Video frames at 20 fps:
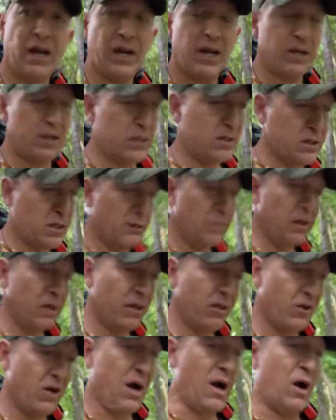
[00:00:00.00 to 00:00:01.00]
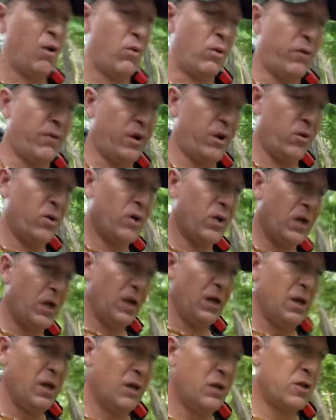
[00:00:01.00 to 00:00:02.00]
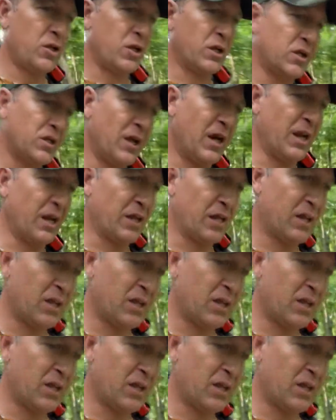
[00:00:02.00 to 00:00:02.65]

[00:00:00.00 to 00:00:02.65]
It's going to be another hot one though, just not as